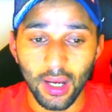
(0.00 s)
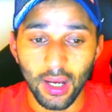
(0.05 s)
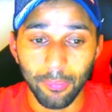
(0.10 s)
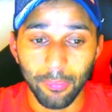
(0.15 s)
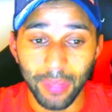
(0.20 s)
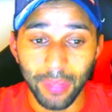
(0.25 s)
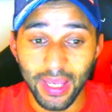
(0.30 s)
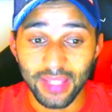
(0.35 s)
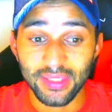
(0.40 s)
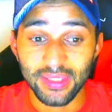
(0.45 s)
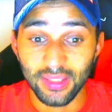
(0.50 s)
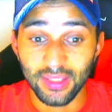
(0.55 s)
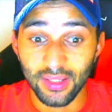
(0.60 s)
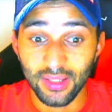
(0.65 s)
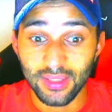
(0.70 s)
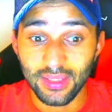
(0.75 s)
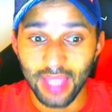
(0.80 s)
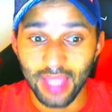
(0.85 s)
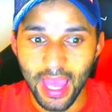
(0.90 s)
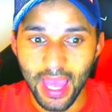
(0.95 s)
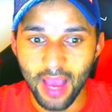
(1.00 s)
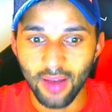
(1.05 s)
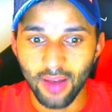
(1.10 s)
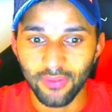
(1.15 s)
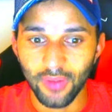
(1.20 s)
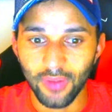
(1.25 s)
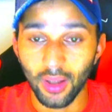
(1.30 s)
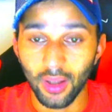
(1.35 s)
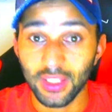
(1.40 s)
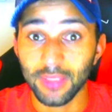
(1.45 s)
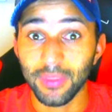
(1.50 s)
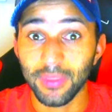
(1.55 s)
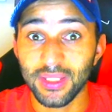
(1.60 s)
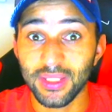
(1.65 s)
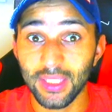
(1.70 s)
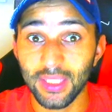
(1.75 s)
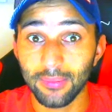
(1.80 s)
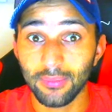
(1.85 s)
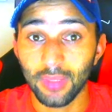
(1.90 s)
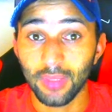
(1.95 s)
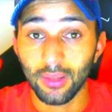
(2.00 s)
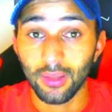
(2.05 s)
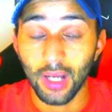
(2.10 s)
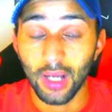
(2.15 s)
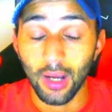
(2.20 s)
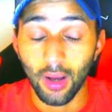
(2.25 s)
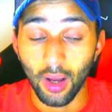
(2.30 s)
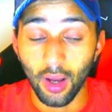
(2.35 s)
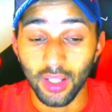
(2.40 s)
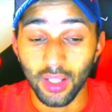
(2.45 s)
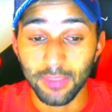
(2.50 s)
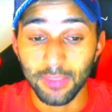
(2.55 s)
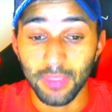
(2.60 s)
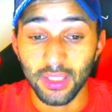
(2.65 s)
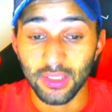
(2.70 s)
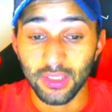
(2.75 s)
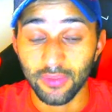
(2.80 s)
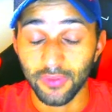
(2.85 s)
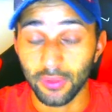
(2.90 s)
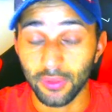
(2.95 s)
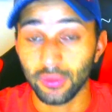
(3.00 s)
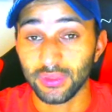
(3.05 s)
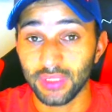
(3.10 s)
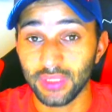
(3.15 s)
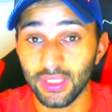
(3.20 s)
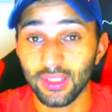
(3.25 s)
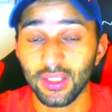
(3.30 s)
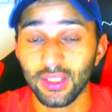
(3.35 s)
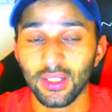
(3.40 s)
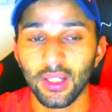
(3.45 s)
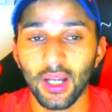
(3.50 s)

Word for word: PES does have Ultimate Team, Ultimate difficulty.